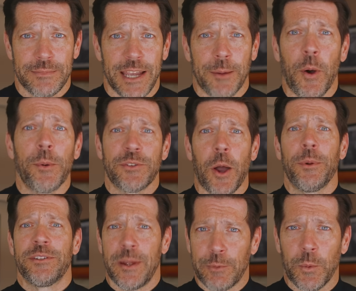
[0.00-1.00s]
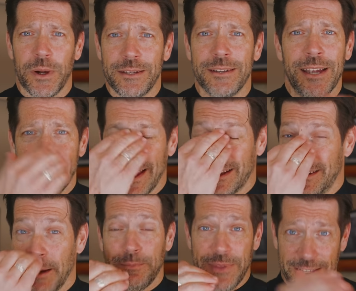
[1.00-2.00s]
Like, I'm almost always number one, like,
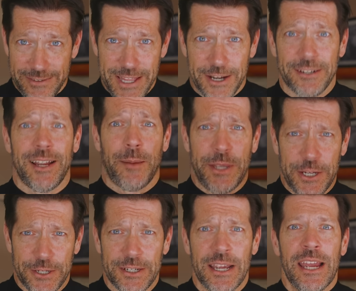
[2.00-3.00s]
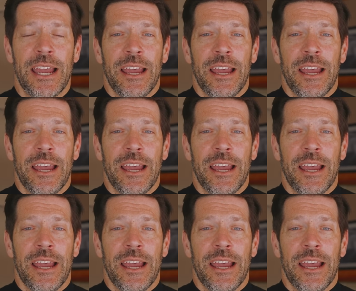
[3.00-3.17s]
yep, that's there, I'm here.